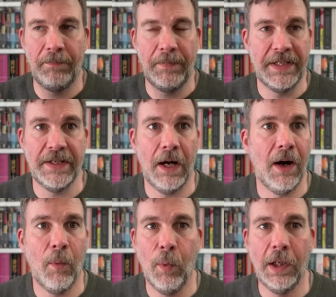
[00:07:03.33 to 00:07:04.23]

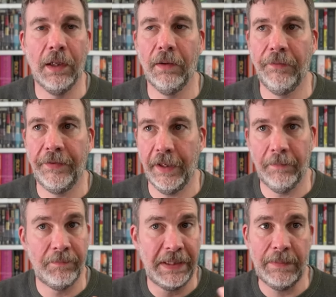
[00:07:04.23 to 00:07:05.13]
bizarre world
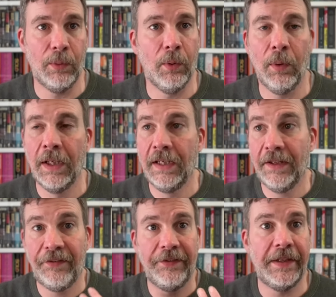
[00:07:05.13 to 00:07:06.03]
that people
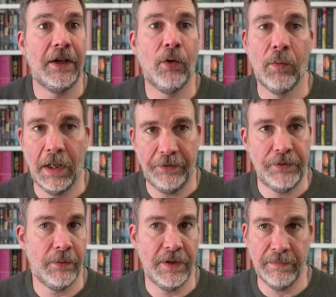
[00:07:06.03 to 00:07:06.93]
still write
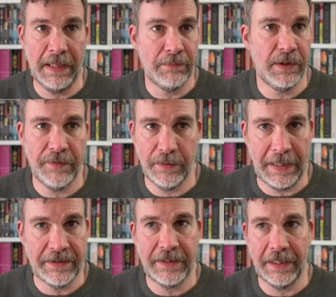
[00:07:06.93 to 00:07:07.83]
stories and make movies
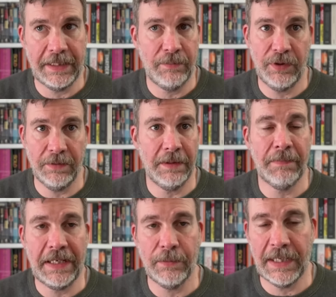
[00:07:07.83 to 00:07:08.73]
about today. He was in
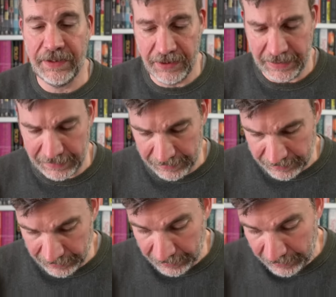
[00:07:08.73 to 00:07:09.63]
many ways a genius.